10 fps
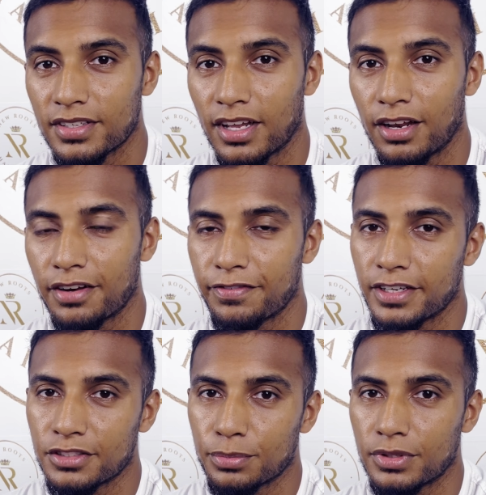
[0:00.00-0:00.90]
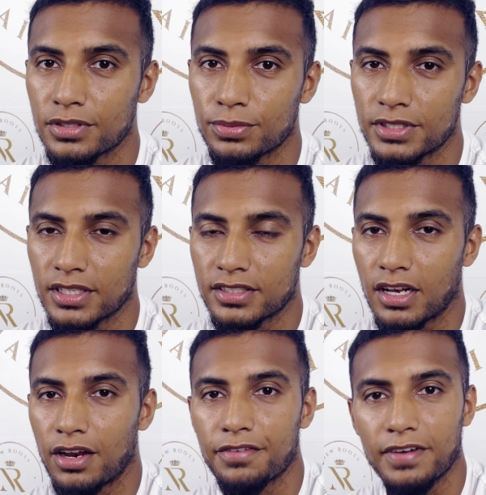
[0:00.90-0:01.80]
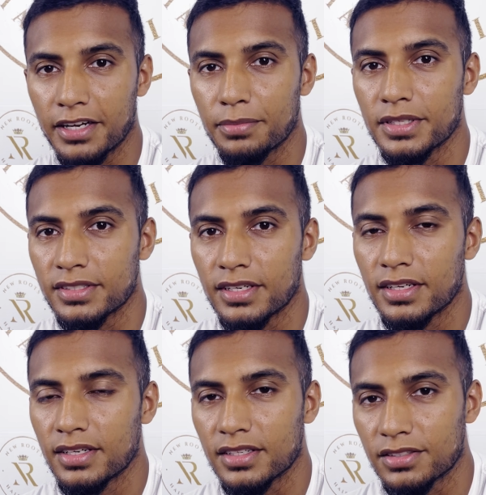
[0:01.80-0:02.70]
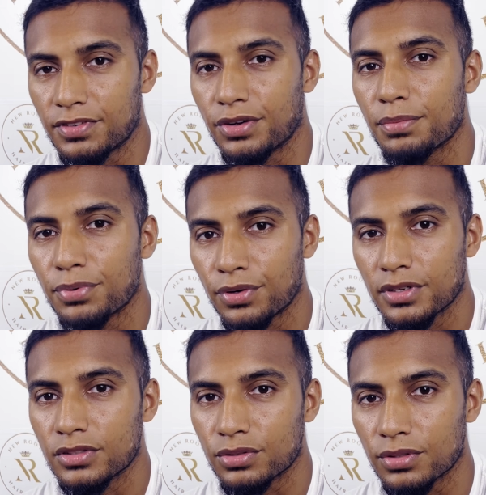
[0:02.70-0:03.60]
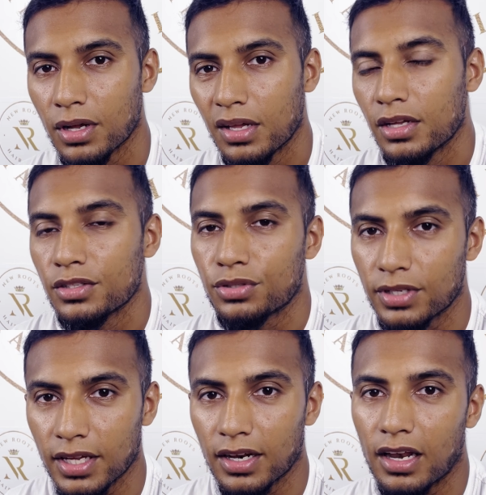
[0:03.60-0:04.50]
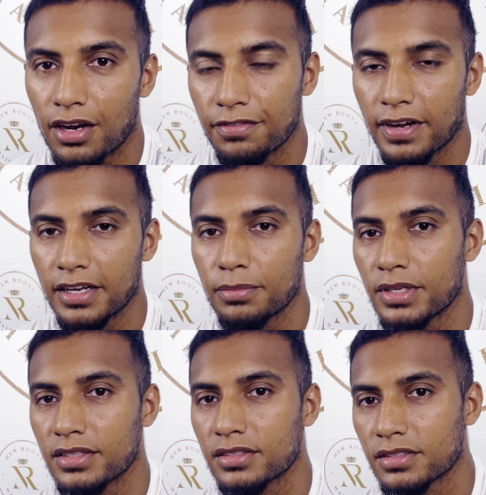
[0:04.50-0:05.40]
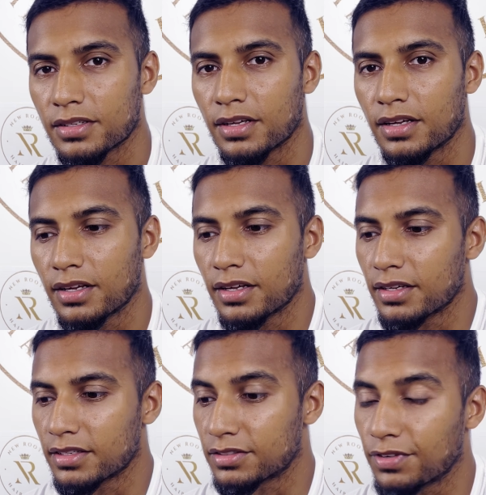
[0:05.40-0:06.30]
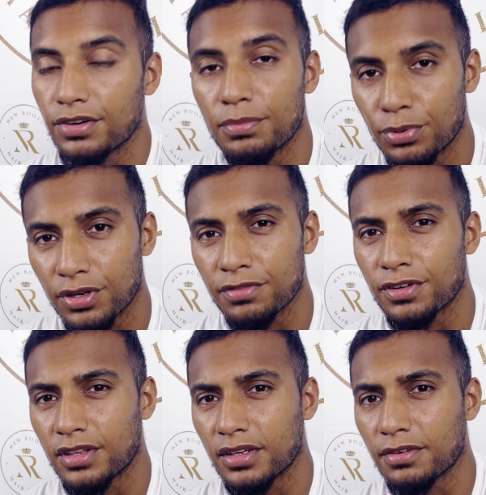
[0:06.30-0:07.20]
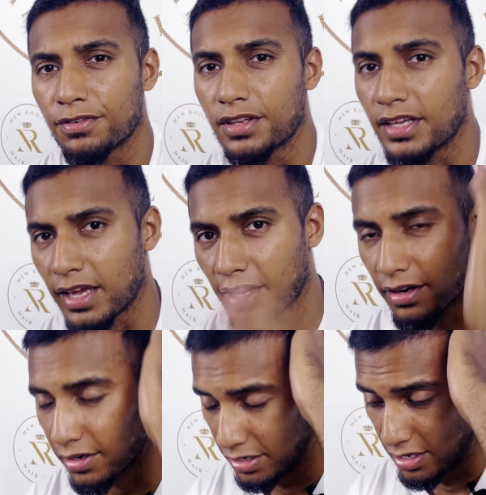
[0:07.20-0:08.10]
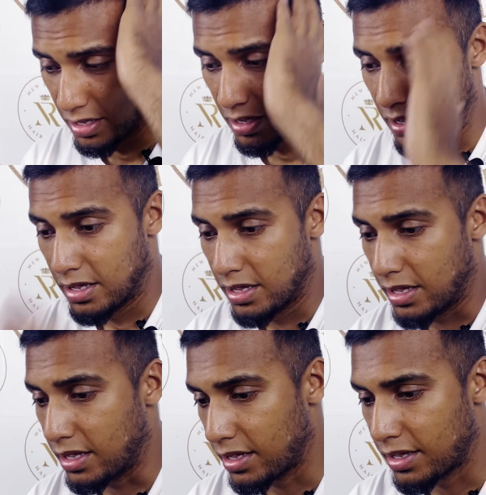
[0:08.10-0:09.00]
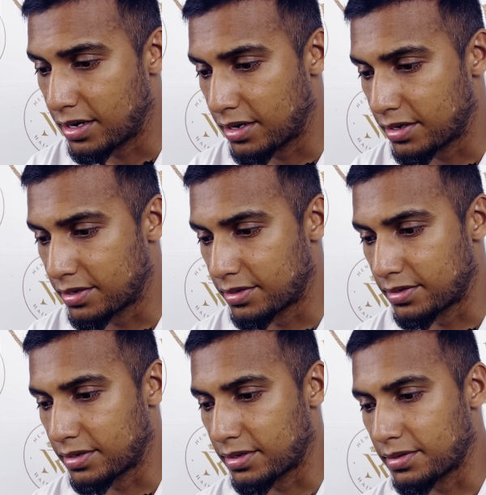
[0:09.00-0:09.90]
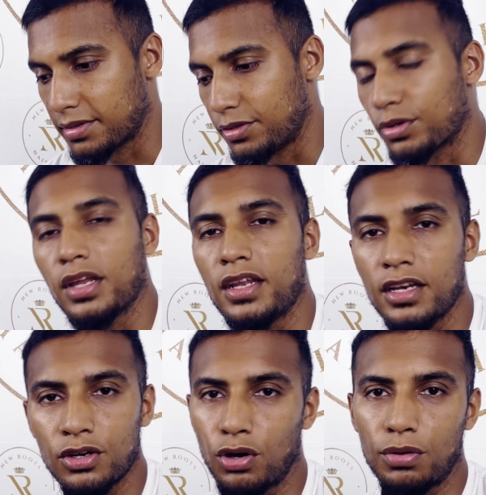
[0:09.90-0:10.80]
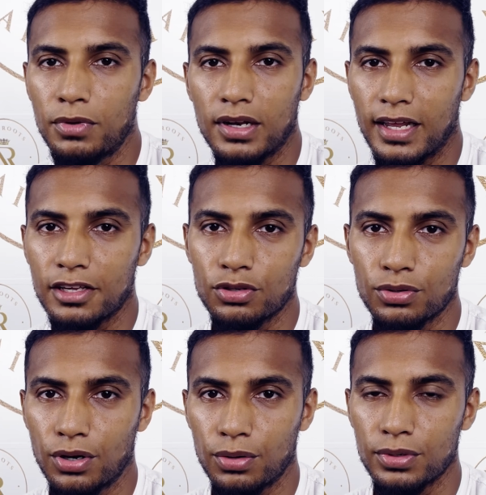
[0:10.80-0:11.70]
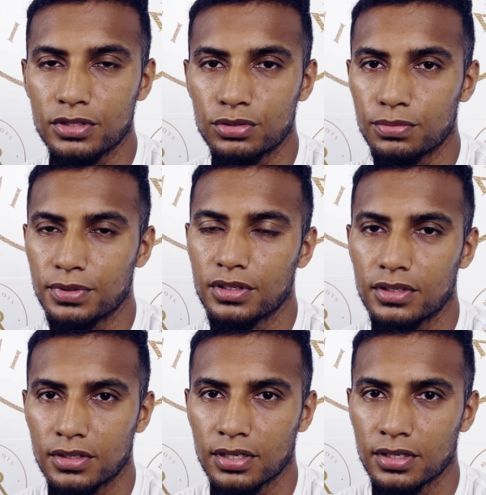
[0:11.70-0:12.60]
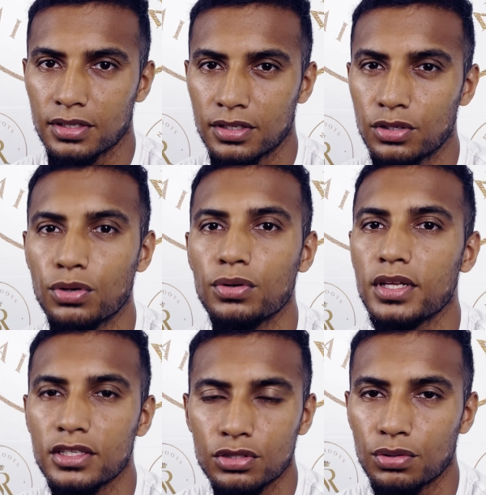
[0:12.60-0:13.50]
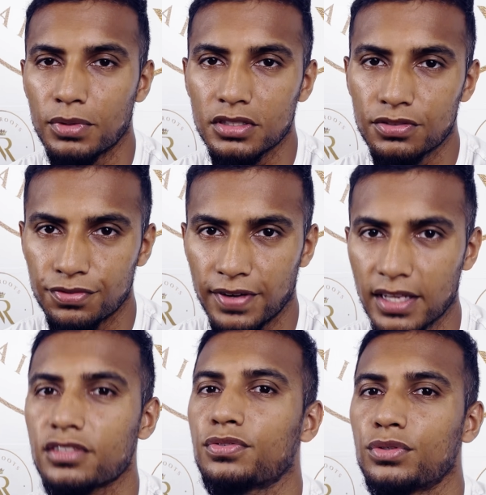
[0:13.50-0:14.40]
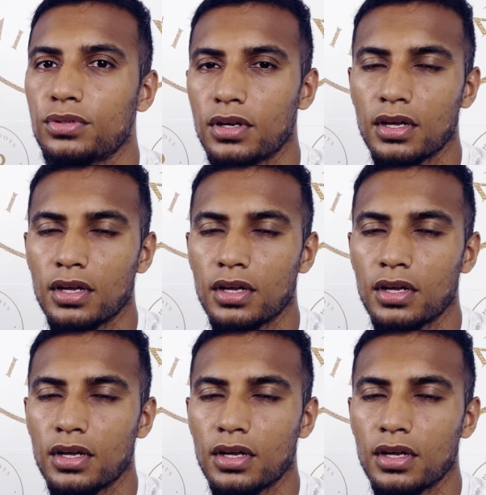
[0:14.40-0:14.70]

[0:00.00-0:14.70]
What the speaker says: a lot of vegetables, which has a lot of vitamins in it. It's very important to get a lot of vitamins. It's very important for the hair. And you can eat normal like you always do, but don't eat so much fast food.